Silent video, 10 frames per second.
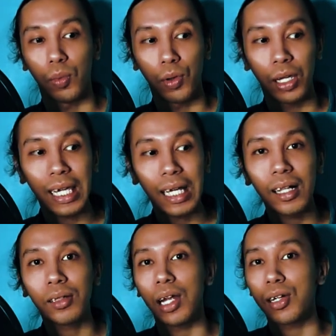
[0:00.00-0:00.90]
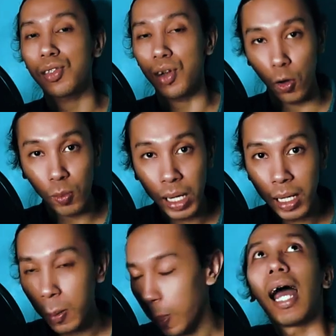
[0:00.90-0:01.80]
heal their
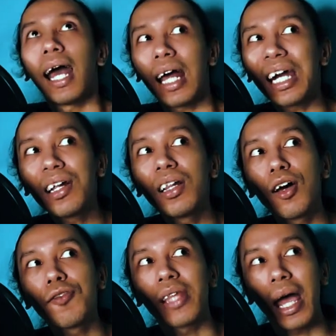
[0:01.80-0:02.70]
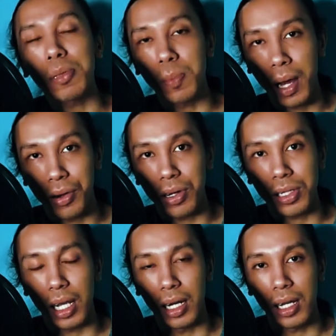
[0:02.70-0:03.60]
trauma. And I really love Type's manners in